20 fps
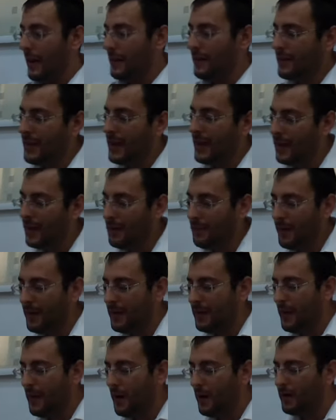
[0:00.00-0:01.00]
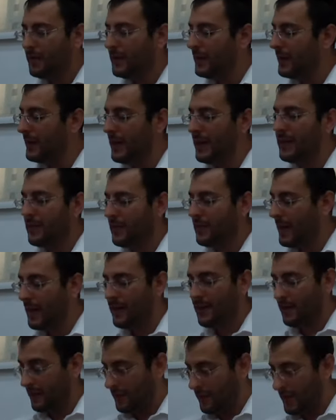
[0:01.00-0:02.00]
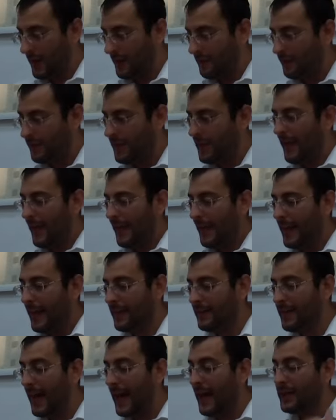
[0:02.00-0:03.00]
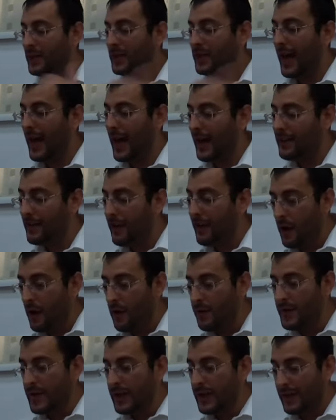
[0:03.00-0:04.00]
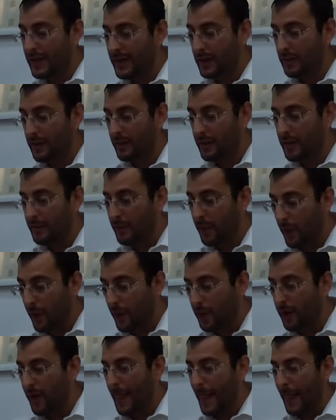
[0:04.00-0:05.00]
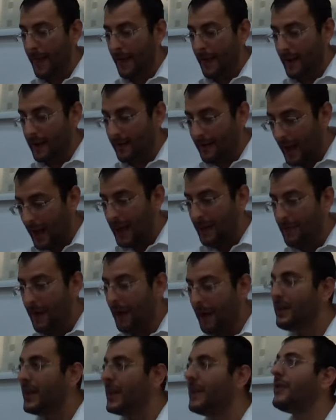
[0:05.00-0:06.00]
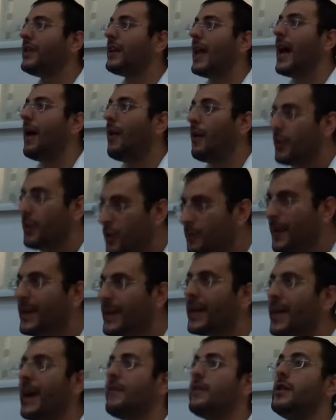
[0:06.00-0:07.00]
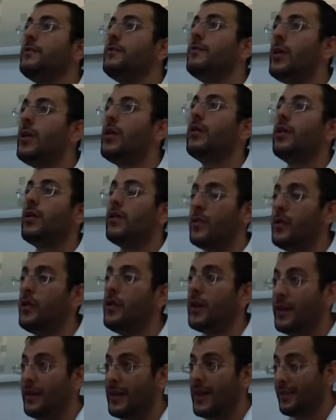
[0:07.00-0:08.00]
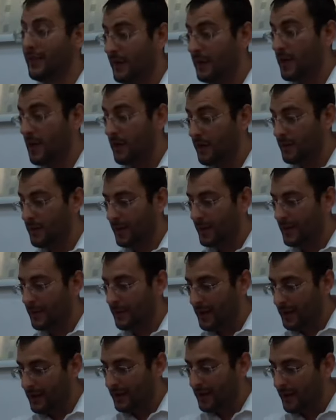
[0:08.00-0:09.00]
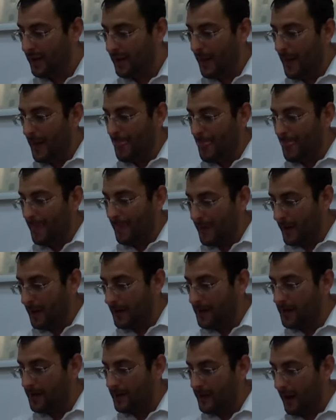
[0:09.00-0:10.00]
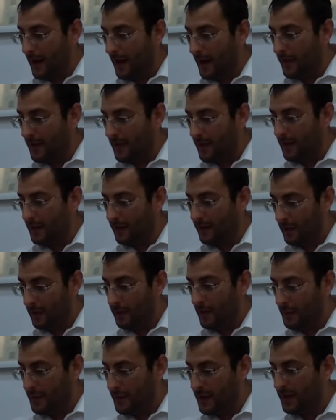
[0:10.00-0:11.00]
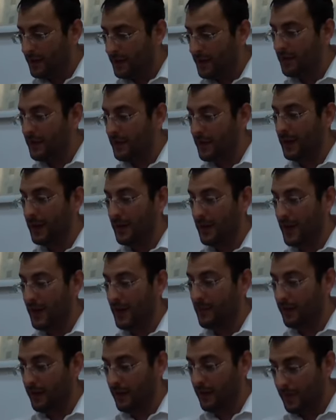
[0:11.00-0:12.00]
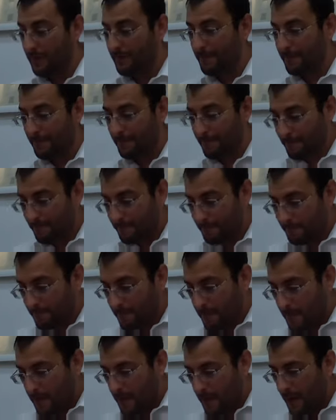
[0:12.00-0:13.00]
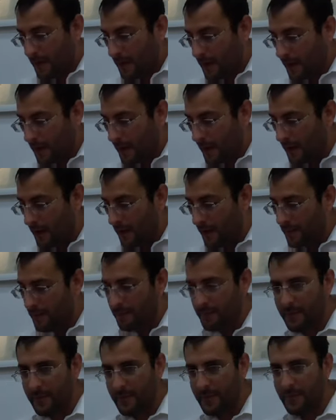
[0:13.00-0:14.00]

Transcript: And the second opinion holds that's not enough. He has to actually hand over the kisui of the bor and tell him, I'm leaving now, you better cover the bor because you're going to now take over responsibility. Those are the two opinions over here in the Amoraim. Um,